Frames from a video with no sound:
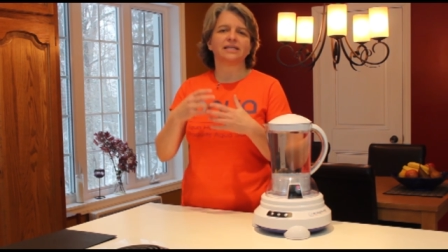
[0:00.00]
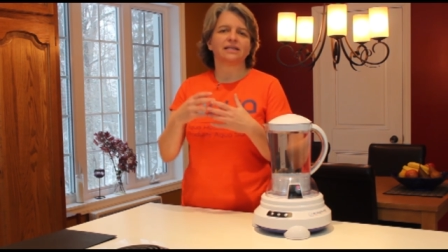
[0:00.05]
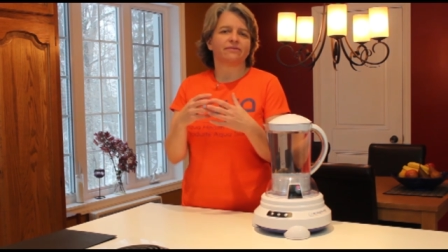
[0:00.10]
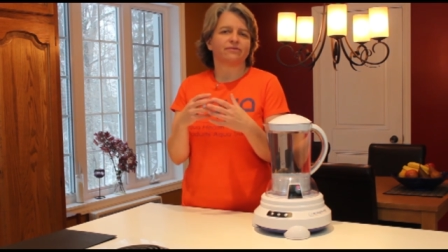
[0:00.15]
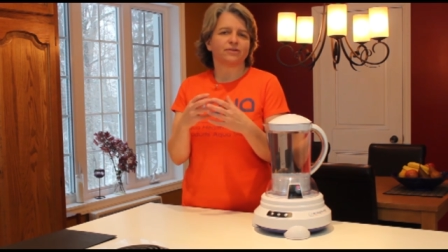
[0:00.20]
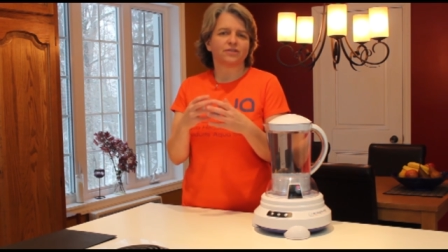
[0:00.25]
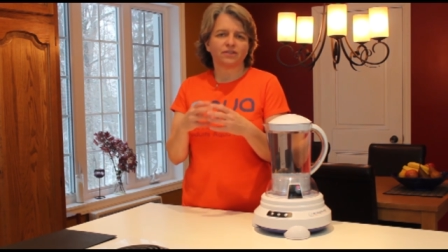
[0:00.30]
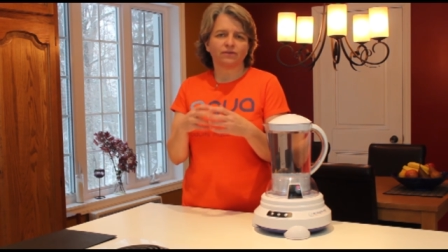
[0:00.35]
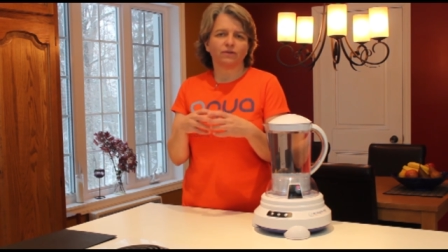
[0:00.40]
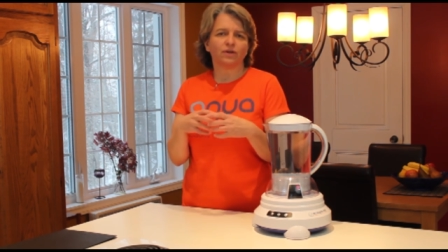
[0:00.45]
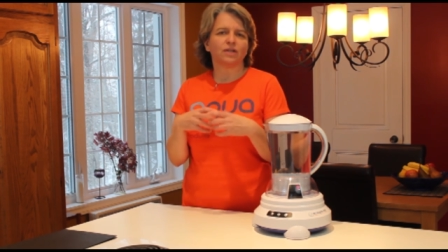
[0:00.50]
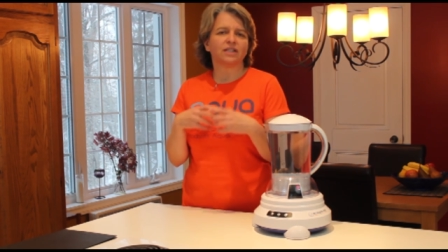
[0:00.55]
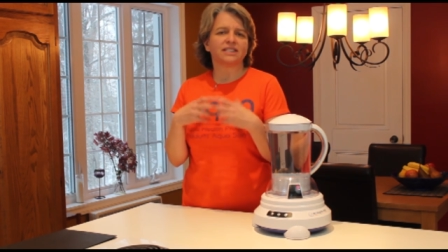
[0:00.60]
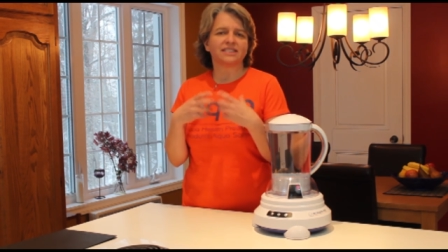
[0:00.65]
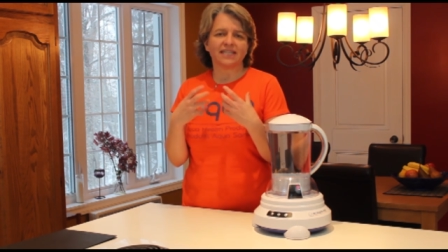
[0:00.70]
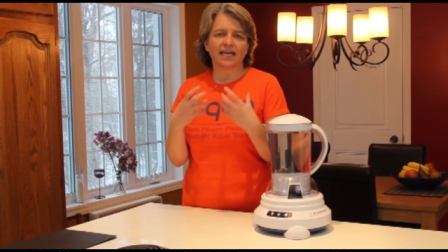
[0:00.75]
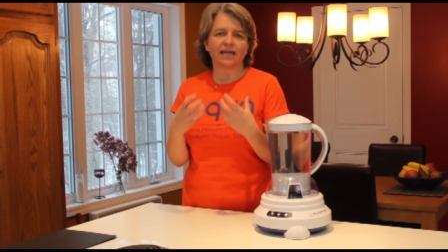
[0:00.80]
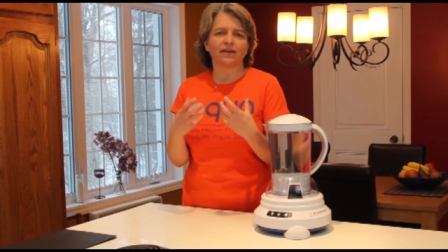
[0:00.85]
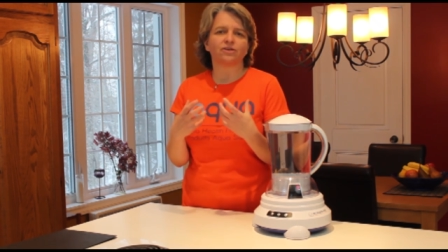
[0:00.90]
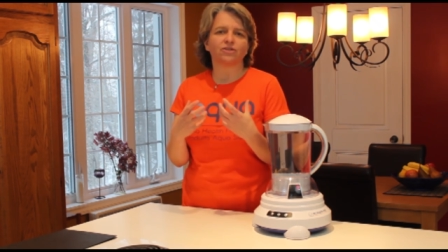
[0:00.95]
first of all,
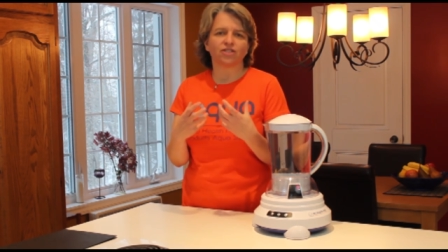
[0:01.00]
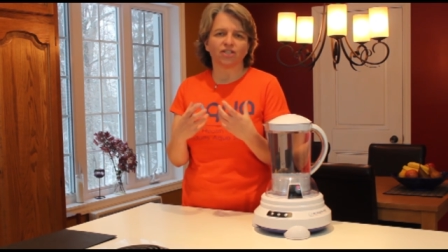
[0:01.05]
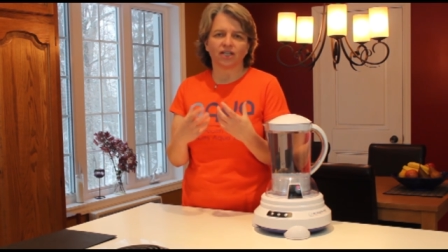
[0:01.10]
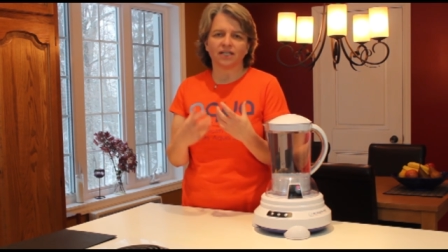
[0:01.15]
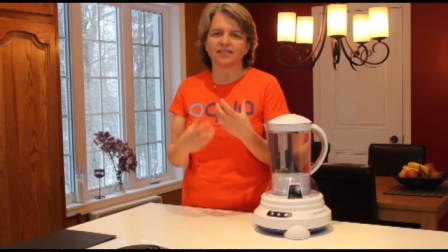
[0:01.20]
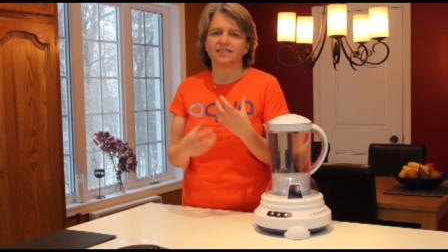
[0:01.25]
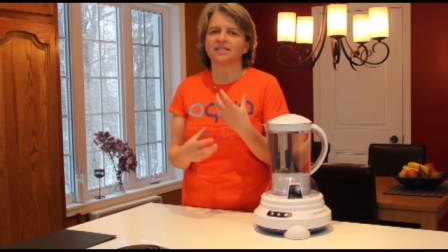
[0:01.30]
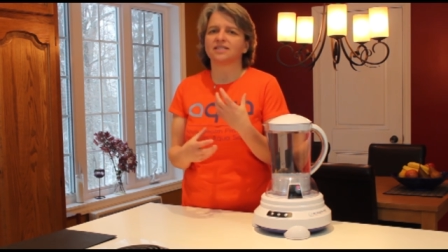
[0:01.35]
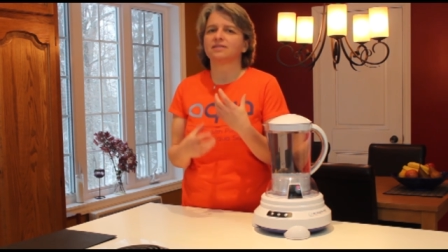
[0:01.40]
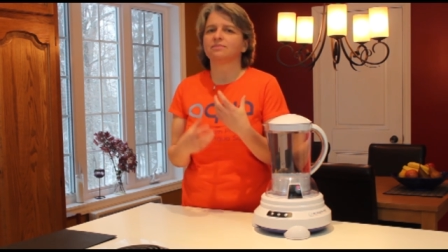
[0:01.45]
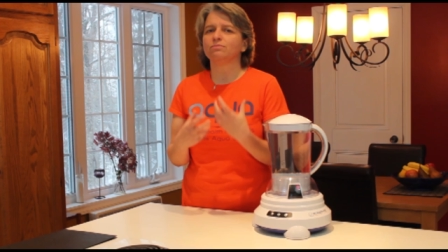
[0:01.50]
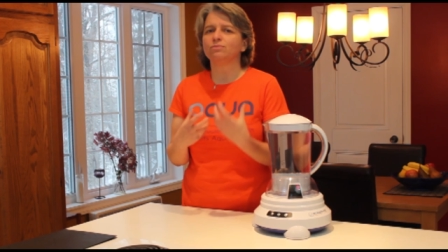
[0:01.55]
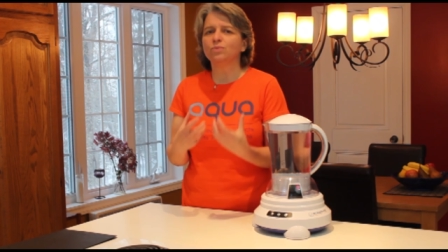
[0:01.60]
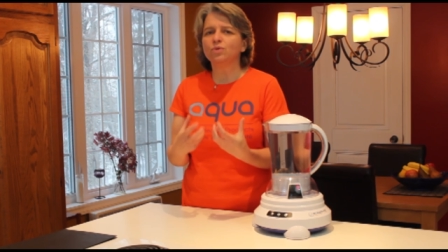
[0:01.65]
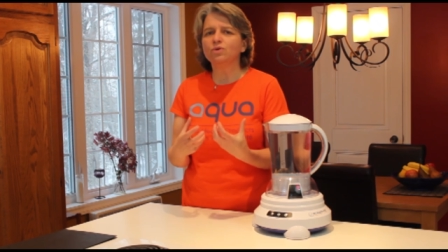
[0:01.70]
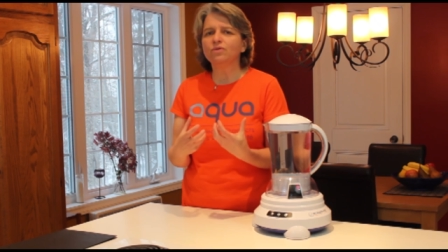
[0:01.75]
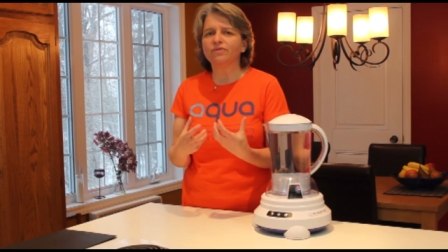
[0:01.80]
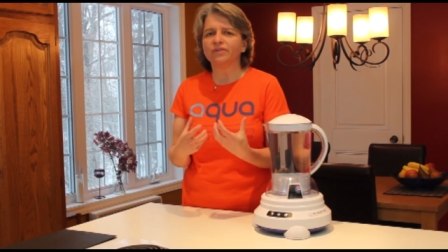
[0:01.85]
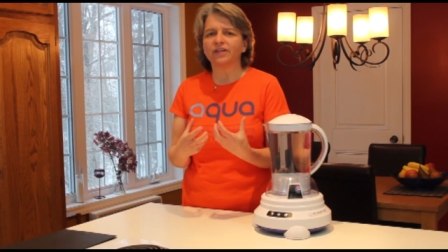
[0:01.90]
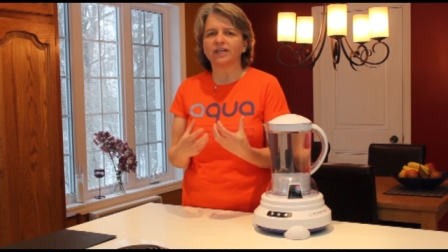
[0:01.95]
it's energized, it's
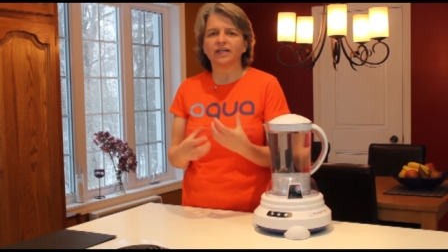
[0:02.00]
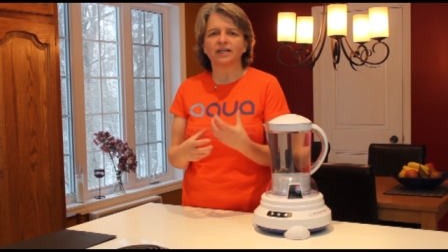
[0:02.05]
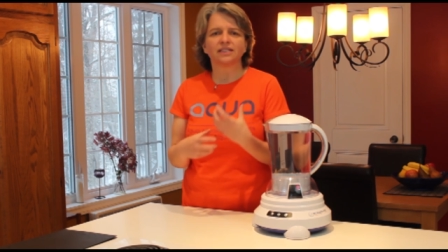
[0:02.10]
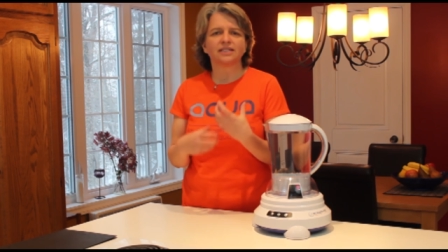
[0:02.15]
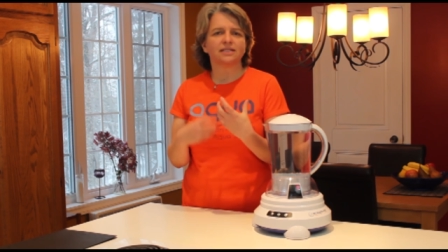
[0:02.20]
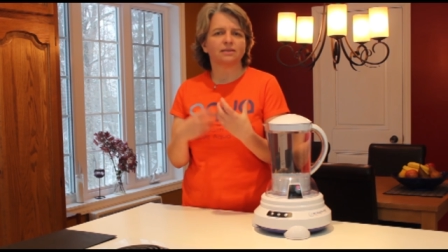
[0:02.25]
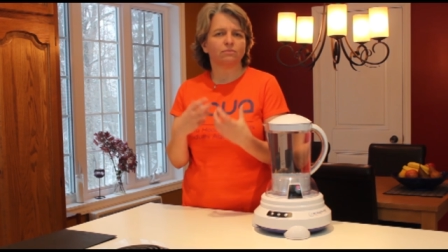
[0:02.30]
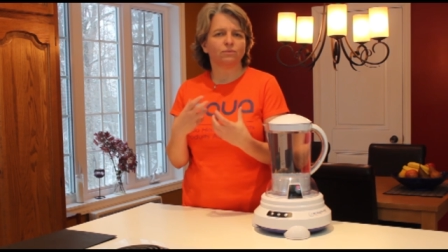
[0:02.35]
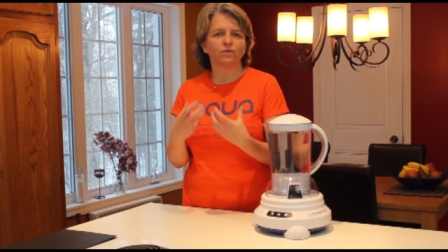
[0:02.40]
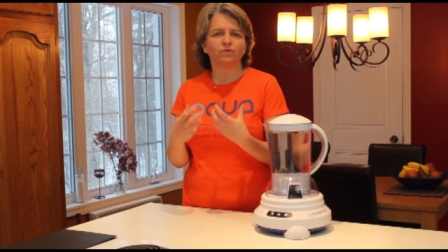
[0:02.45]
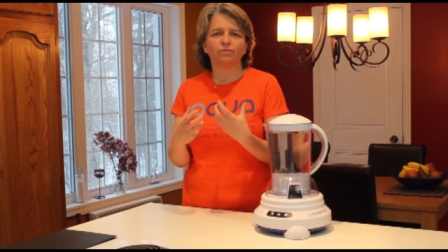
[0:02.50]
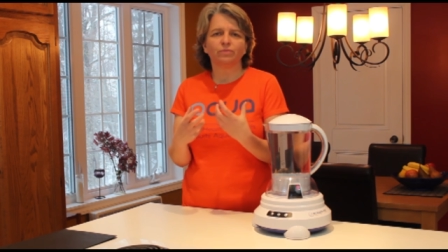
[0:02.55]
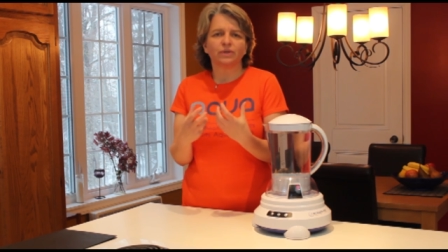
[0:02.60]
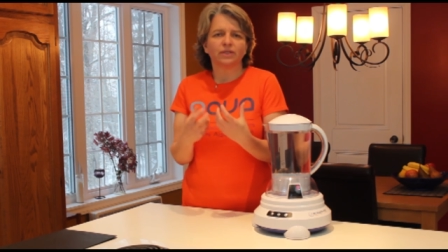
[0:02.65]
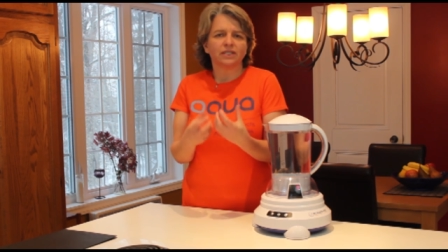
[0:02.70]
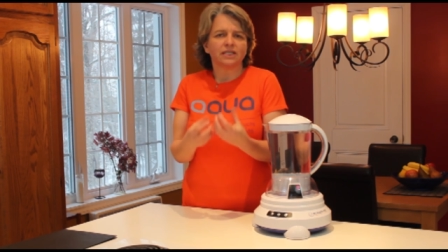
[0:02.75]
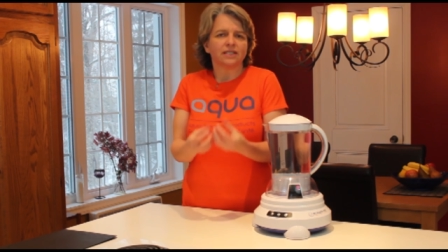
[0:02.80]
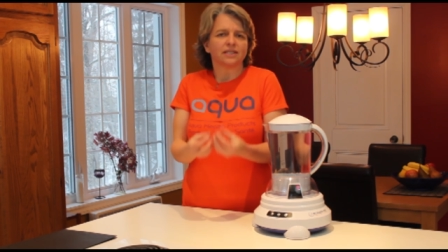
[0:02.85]
moving, it's in movement,